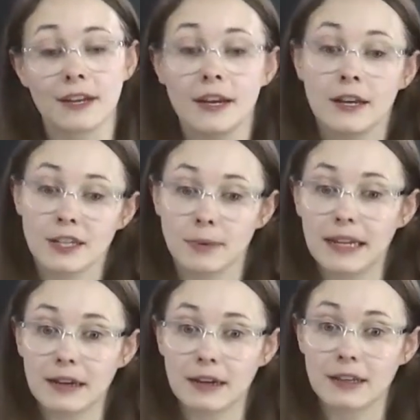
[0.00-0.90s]
So my
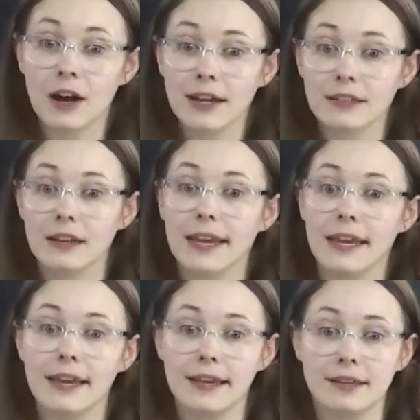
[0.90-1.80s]
little title here
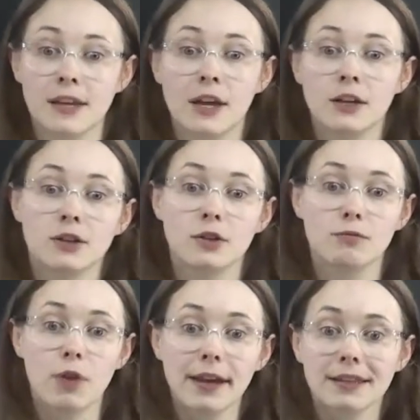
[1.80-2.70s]
is to the
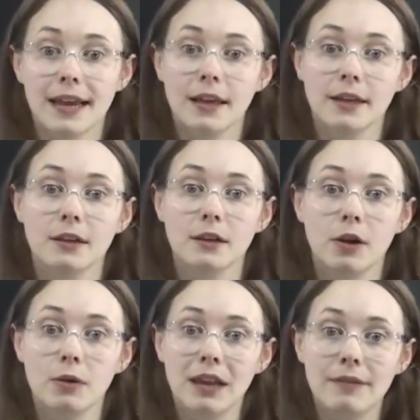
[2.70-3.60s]
right and low
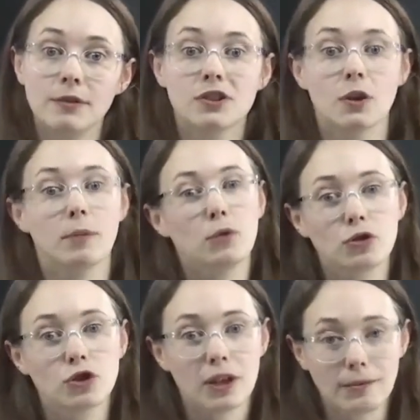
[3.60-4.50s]
level, so I'm not
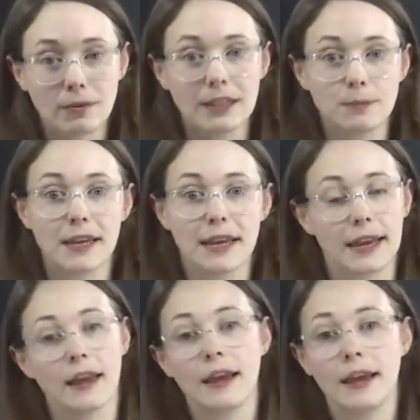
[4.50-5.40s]
generally speaking
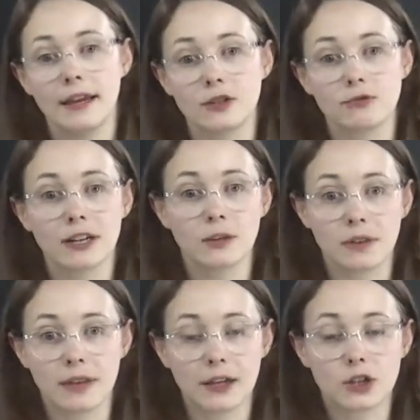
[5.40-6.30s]
interacting with
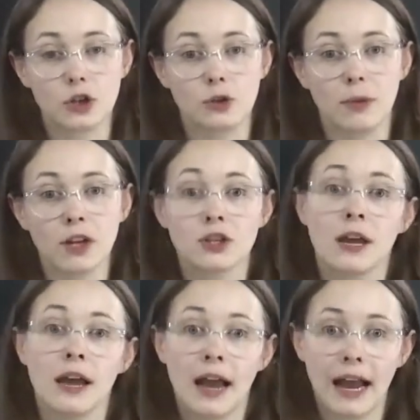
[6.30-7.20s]
that too much.
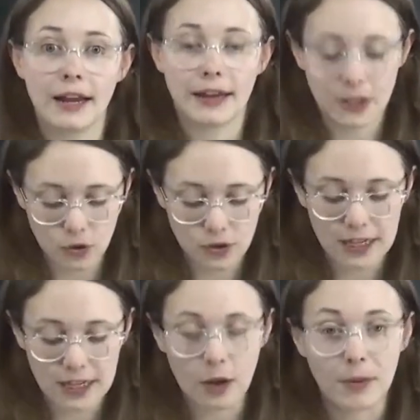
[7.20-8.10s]
And as you'll see
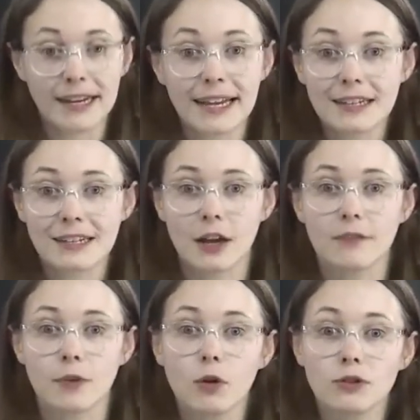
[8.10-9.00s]
on my next slide, I've
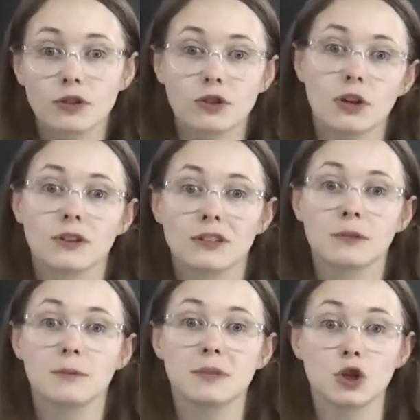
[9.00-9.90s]
also chosen to
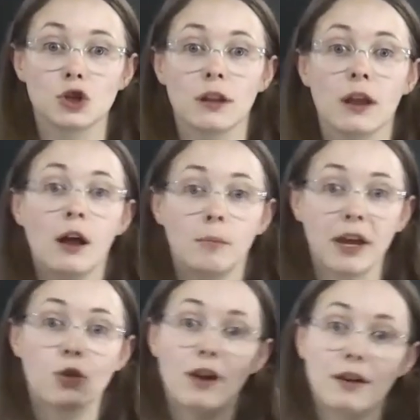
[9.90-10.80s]
position my
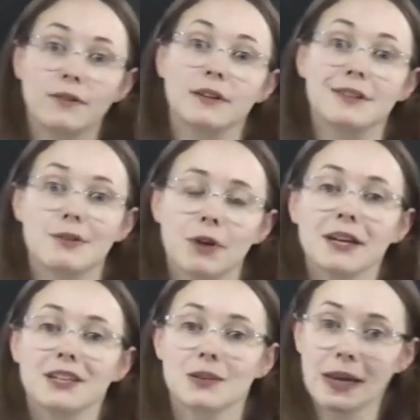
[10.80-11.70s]
graphic to the right
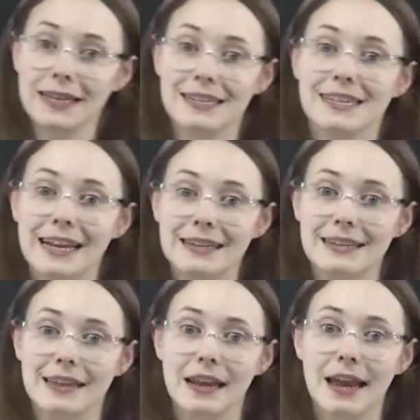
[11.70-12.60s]
so I can stand to the
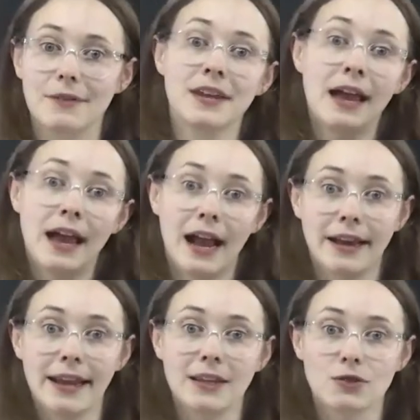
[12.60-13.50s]
left and
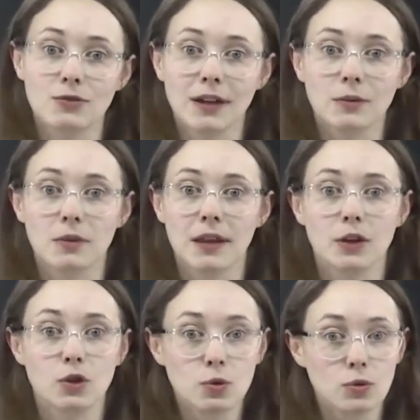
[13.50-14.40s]
interact with it and
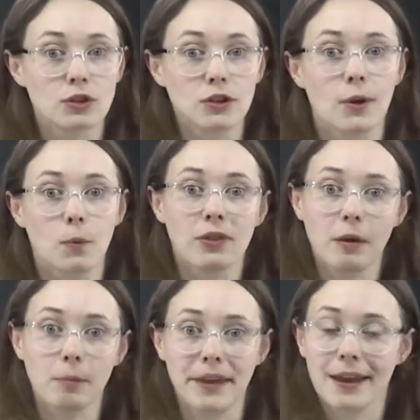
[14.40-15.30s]
talk to you without
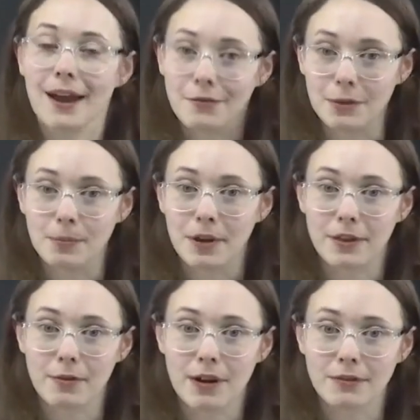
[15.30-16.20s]
being covered by the
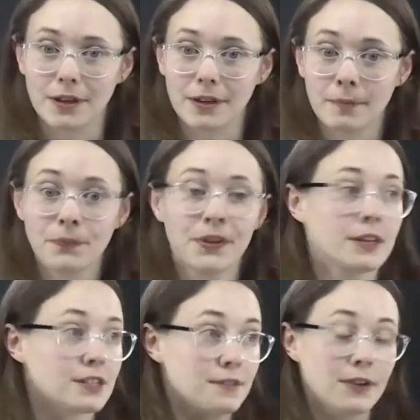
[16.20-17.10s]
graphic. So
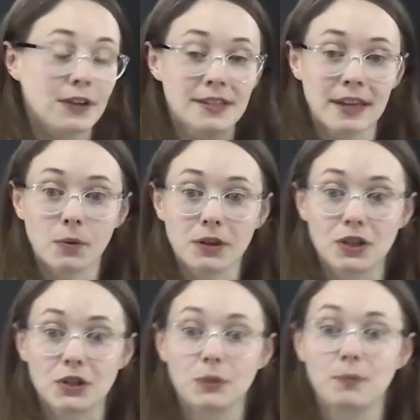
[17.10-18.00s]
the first thing I want to
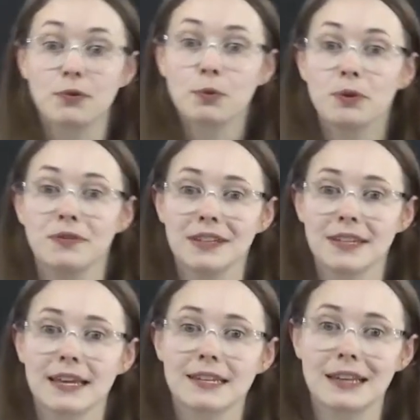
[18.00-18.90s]
do before moving to that
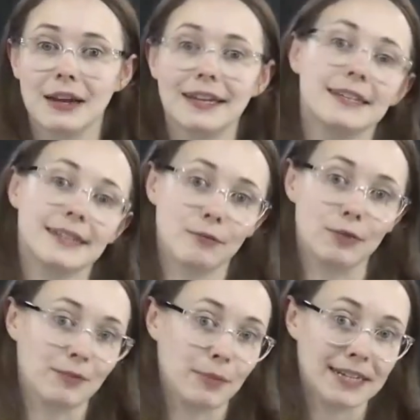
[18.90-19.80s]
slide is get rid of
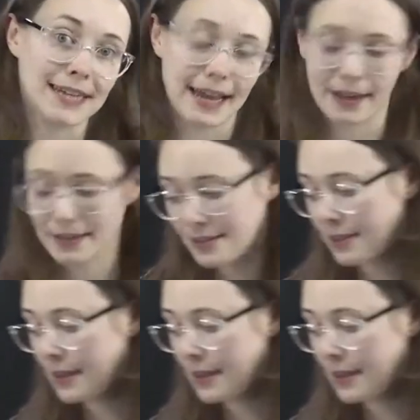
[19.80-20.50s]
my text.